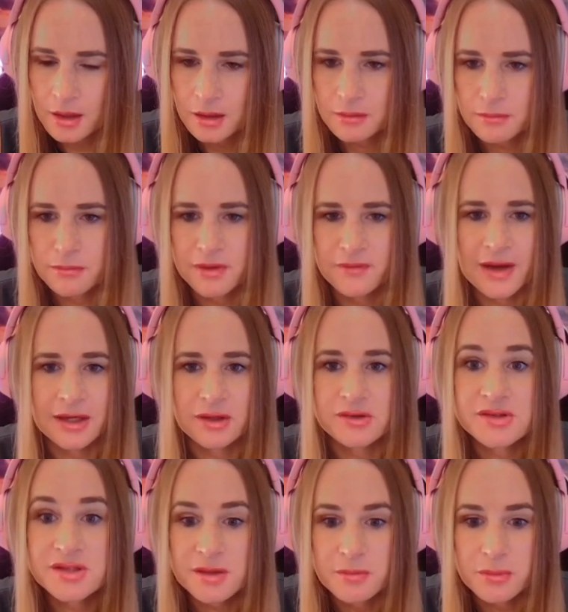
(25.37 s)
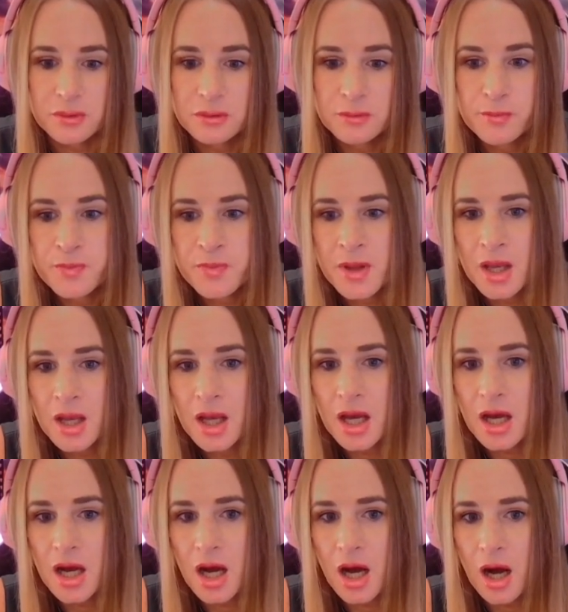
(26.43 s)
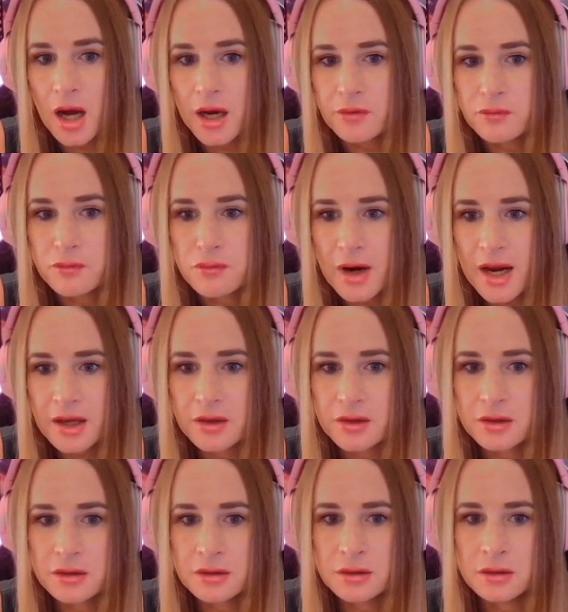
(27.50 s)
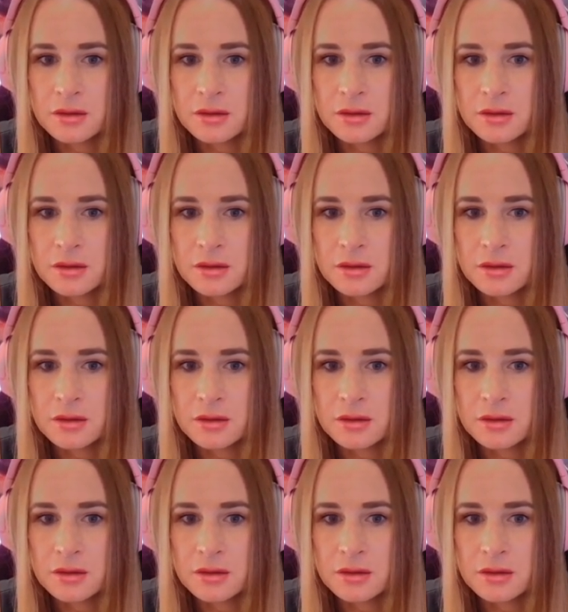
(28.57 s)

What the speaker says: mid-value symbol. I reckon